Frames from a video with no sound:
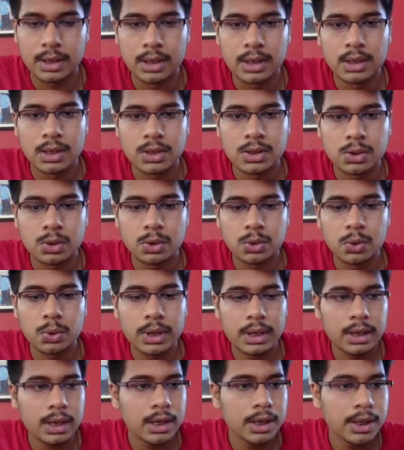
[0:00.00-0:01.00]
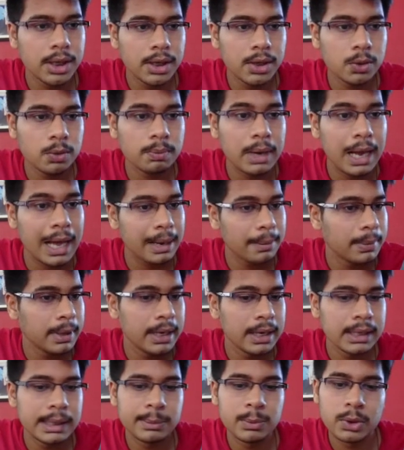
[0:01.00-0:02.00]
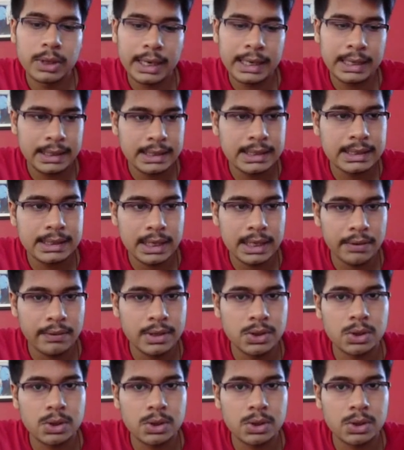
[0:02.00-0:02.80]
So to continue, black played the move knight e7.